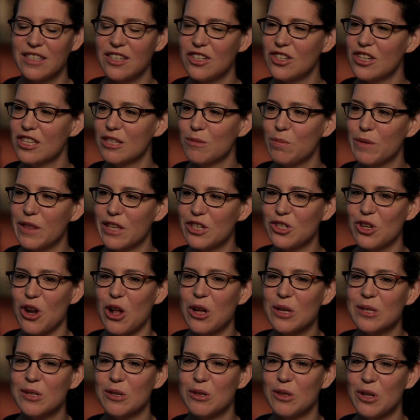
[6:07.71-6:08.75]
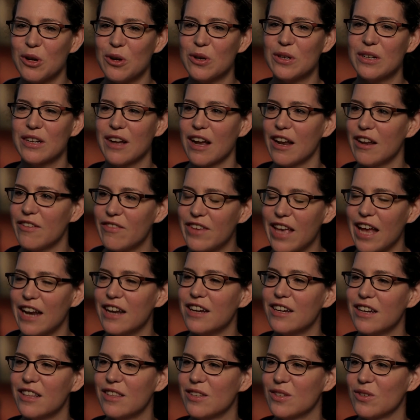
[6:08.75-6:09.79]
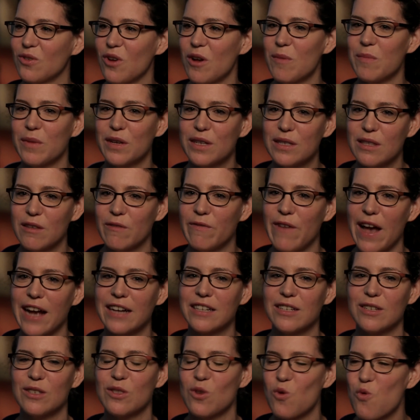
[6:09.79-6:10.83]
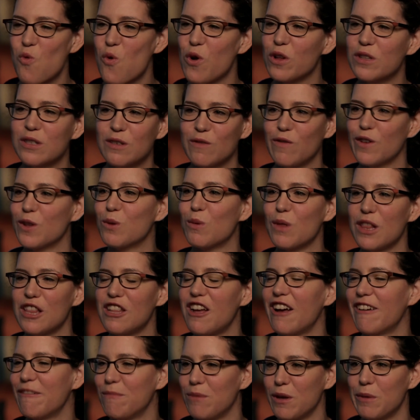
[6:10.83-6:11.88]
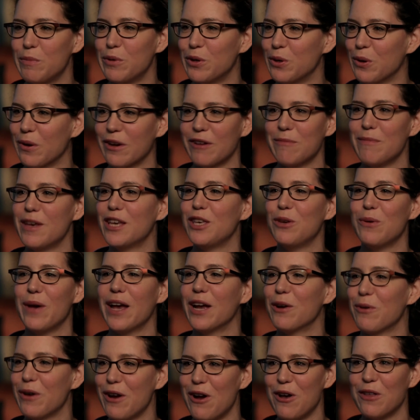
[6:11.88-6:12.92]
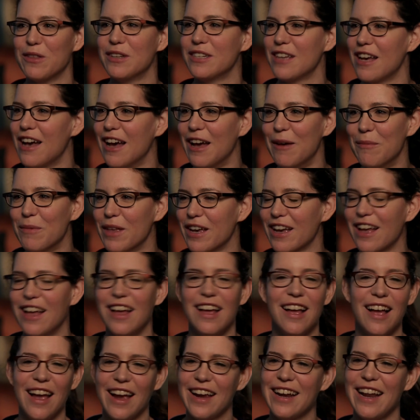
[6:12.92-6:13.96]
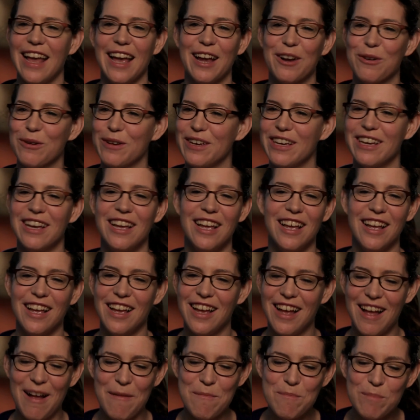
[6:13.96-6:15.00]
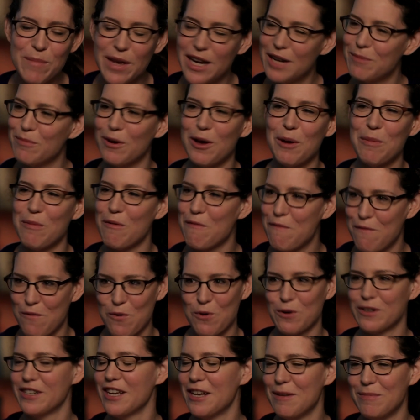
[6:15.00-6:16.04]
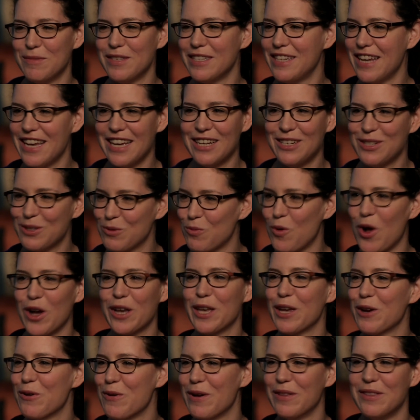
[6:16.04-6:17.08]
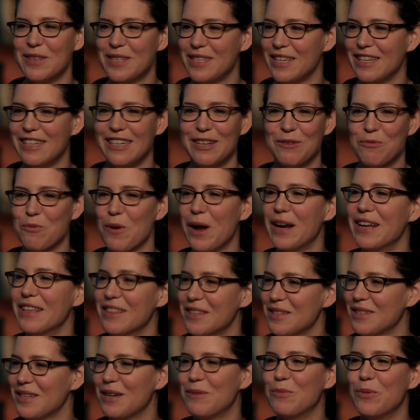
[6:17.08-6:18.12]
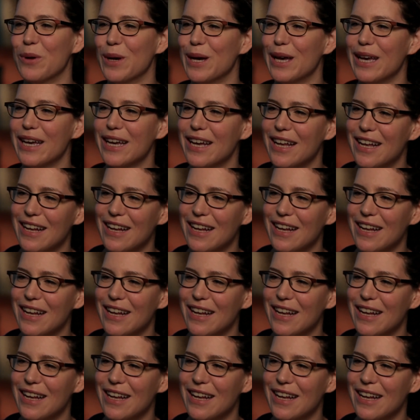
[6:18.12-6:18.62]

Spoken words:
decisions, but they should also learn to kind of get into the scrum, because the fact is the world is filled with a lot of people who are going to make you angry all the time. Like, I get angry a minimum of 4 times a day just walking around the city and riding the subway.